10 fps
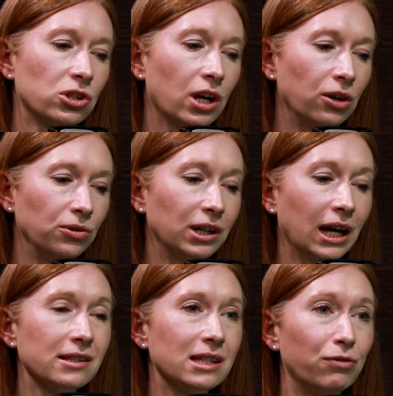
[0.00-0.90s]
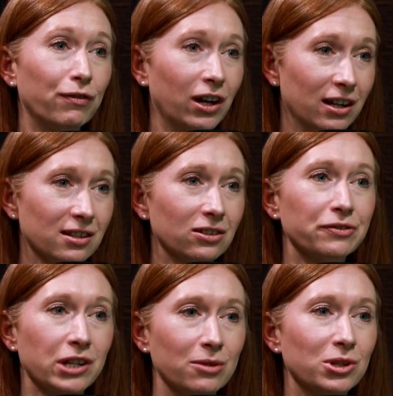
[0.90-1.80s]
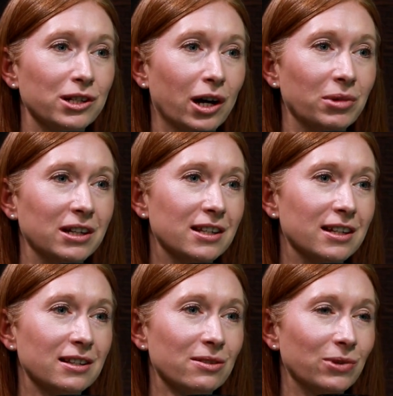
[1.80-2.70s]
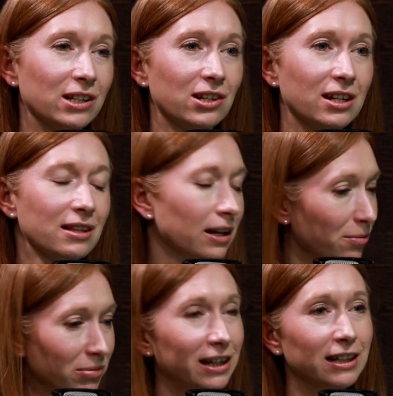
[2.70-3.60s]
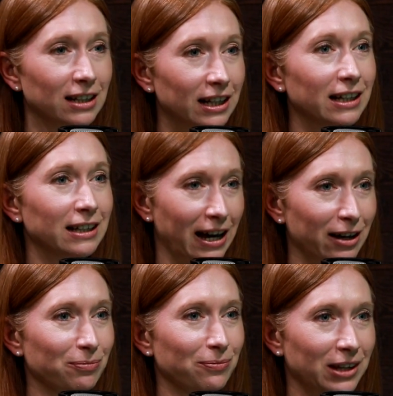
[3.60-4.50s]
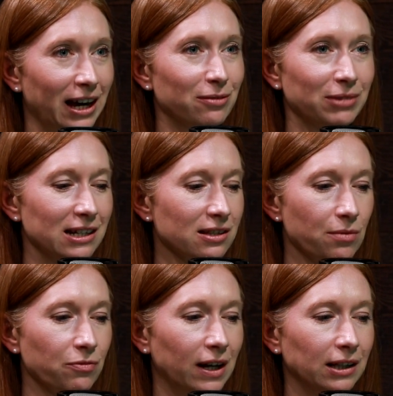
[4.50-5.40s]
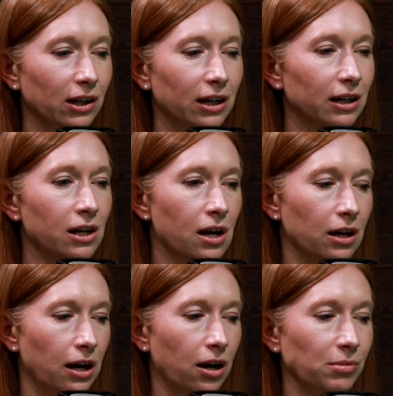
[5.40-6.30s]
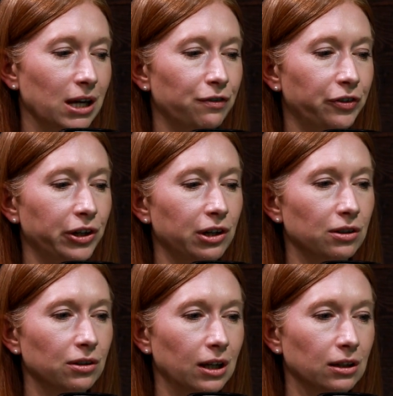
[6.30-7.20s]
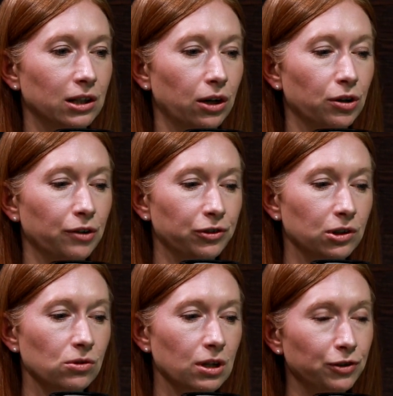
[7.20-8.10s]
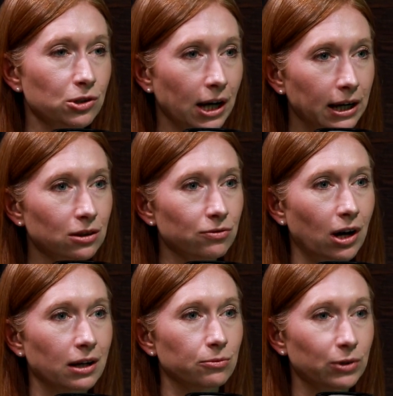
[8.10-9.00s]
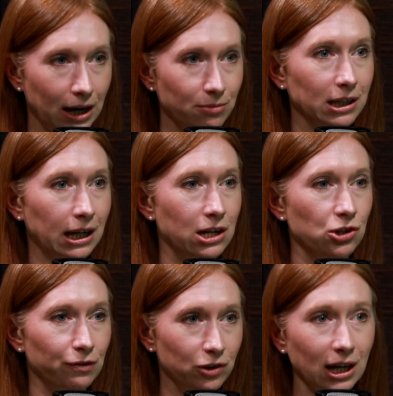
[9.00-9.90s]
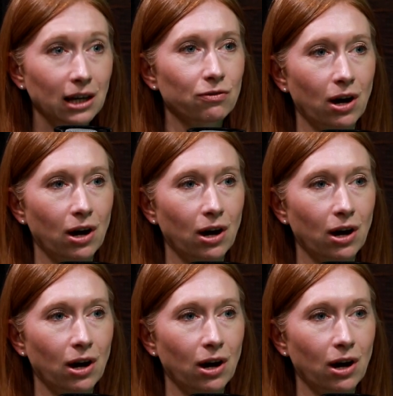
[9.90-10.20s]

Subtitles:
So you can see reversal of type 2 diabetes, which is completely, it's something that if you take without medication, if you take the